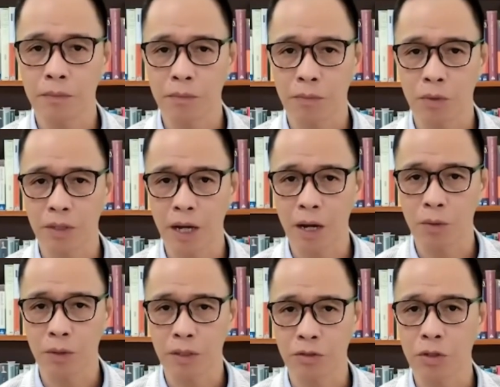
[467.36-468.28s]
For
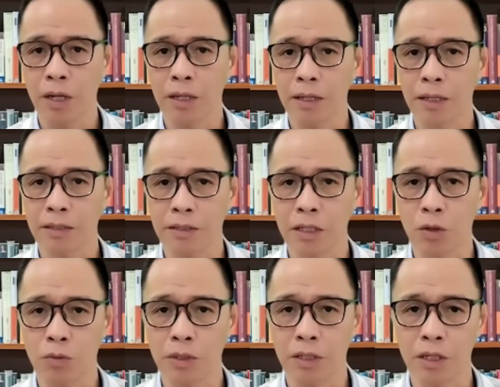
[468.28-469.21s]
now, China is the
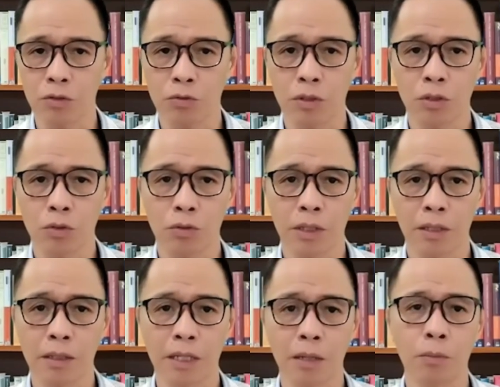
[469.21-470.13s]
only country
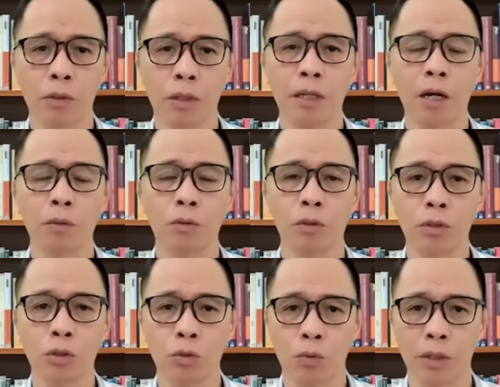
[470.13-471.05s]
uniquely able to counter
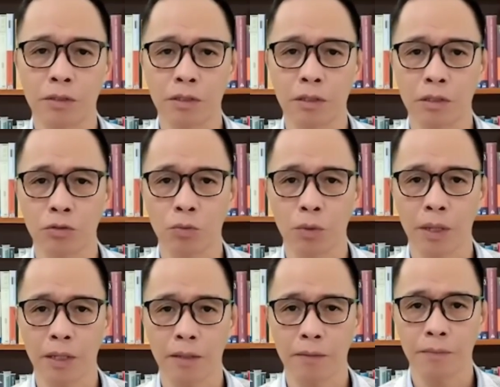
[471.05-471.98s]
the US in this
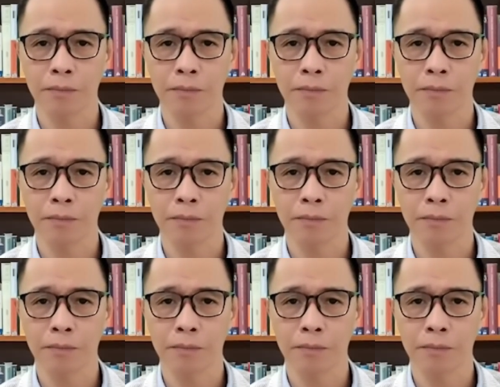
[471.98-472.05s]
way.